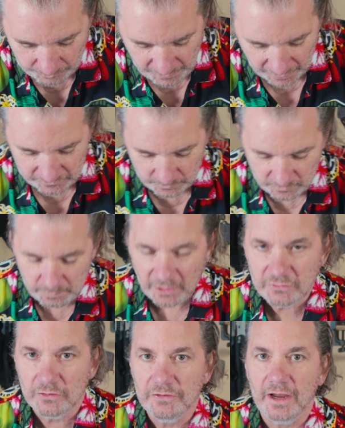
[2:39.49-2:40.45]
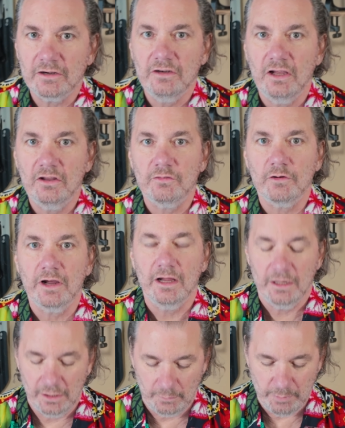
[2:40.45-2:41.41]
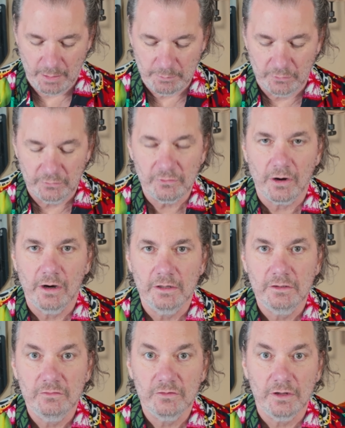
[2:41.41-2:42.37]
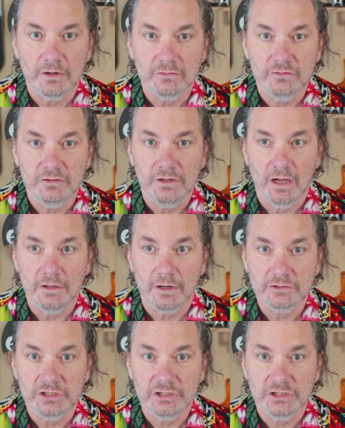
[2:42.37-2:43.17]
we've got some special techniques for cutting our peppers, our onions, and our